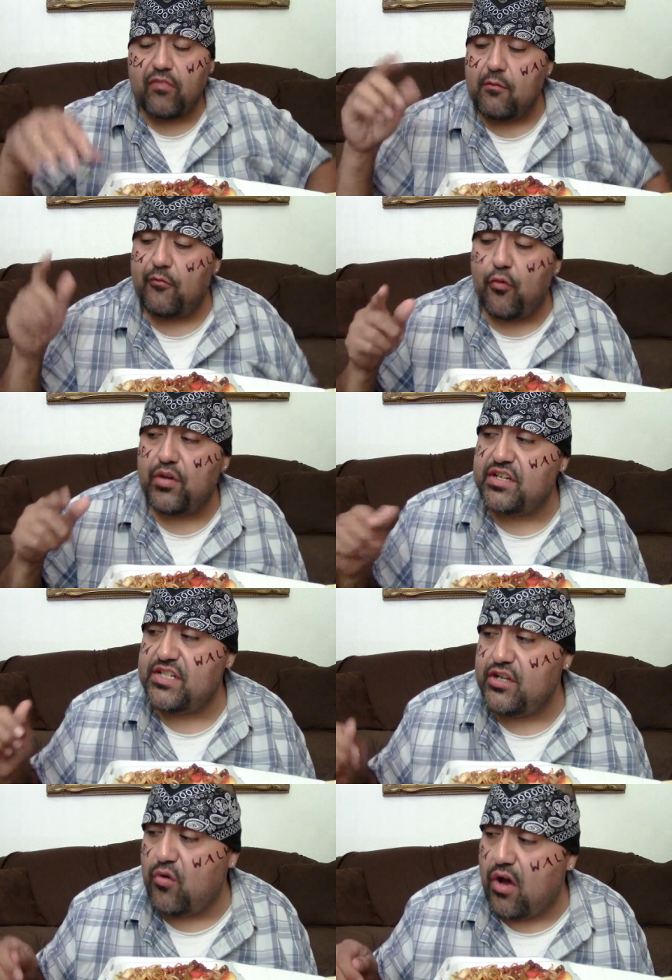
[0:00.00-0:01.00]
Before we
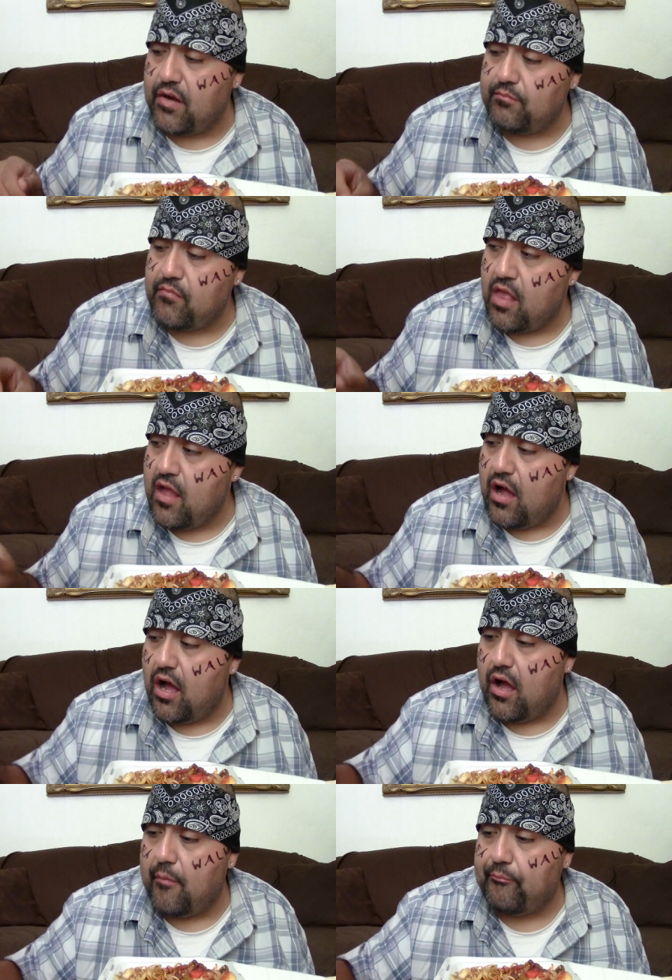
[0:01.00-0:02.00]
continue on,
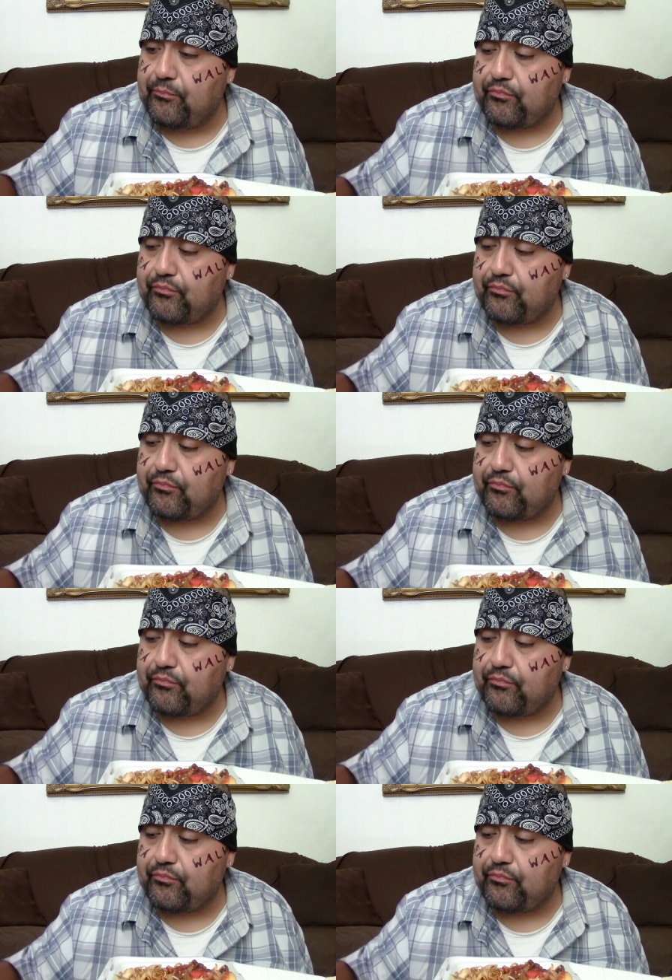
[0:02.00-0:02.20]
um,